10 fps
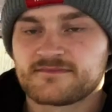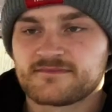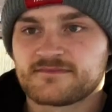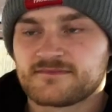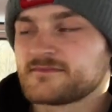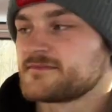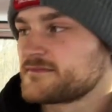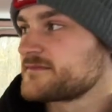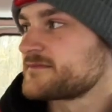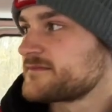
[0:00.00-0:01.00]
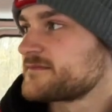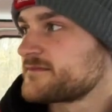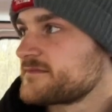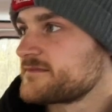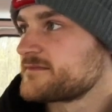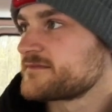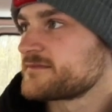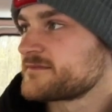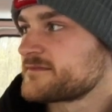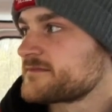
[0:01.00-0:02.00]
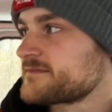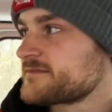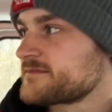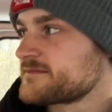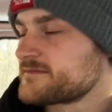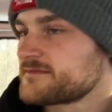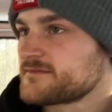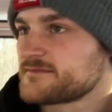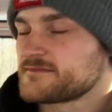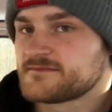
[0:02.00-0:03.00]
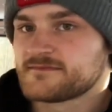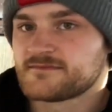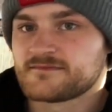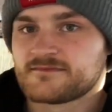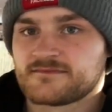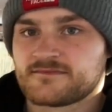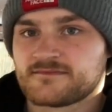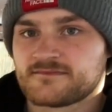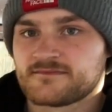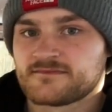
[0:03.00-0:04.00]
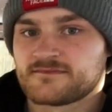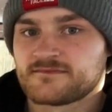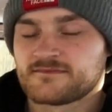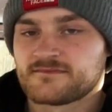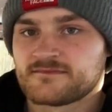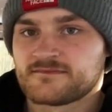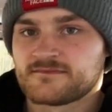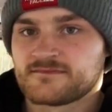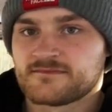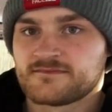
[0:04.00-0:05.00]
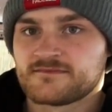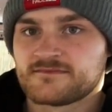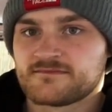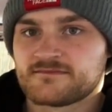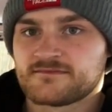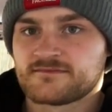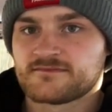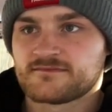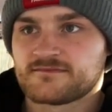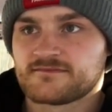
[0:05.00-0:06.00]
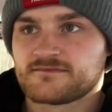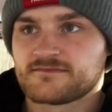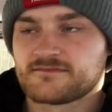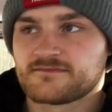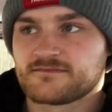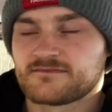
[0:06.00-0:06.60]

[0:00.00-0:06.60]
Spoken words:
(not speaking)